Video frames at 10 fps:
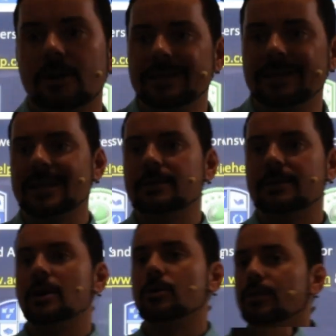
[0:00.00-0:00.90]
be in
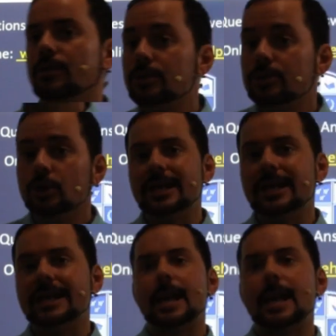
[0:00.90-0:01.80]
about thirty
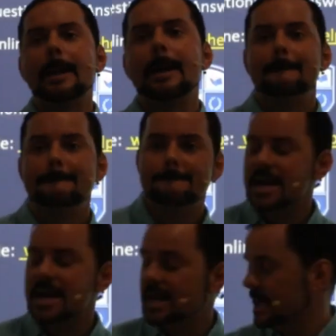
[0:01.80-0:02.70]

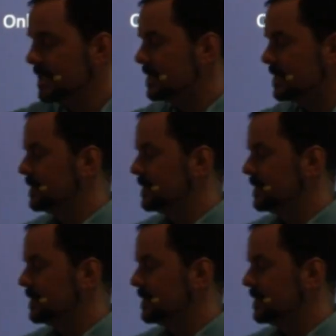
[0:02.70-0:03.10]
minutes.